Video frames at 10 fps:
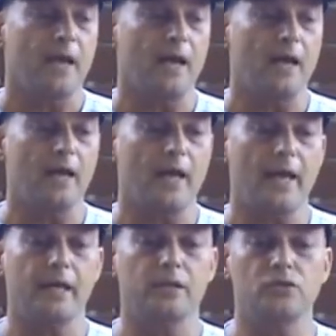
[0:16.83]

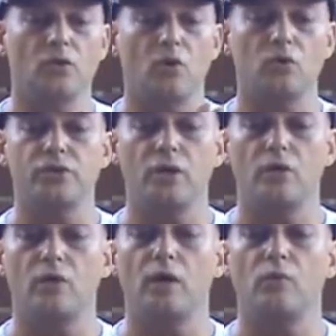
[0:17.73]
And
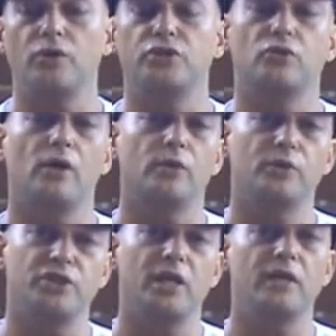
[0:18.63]
also what you're trying
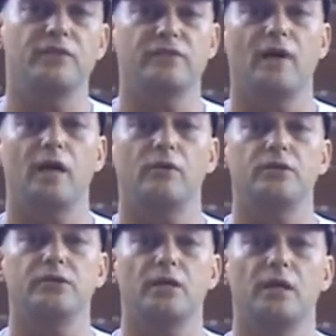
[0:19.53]
to achieve as far
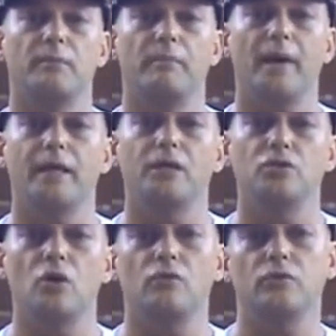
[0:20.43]
as
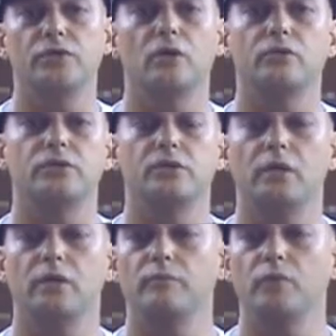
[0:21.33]
barking dog results.
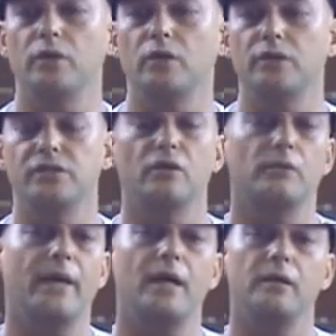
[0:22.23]
It's
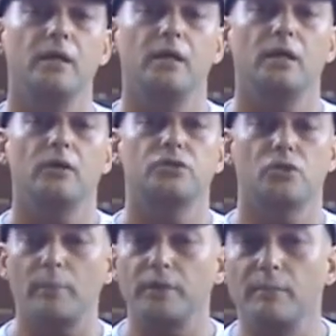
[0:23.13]
not about
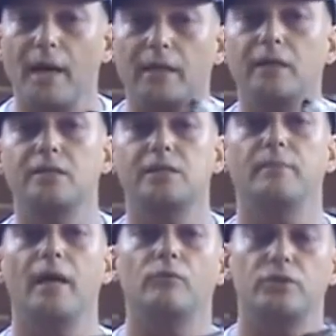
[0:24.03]
stopping the barking, it's
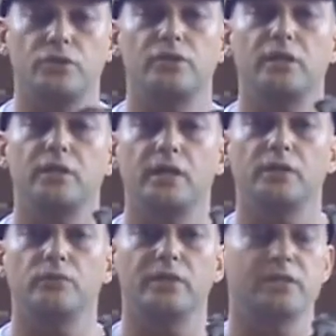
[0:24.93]
about reducing it
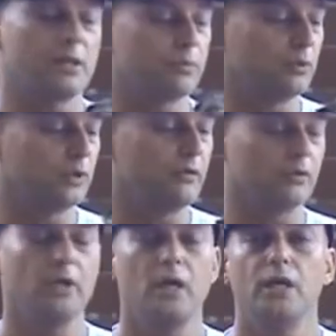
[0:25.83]
down to an acceptable
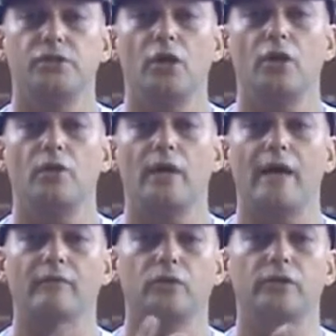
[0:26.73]
level. So
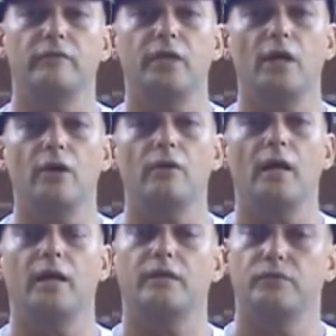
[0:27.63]
have a look at the video,
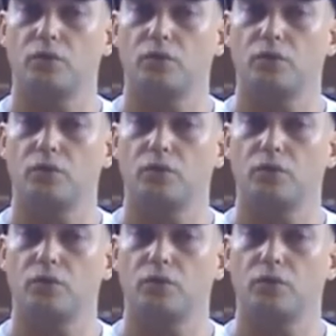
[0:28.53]
give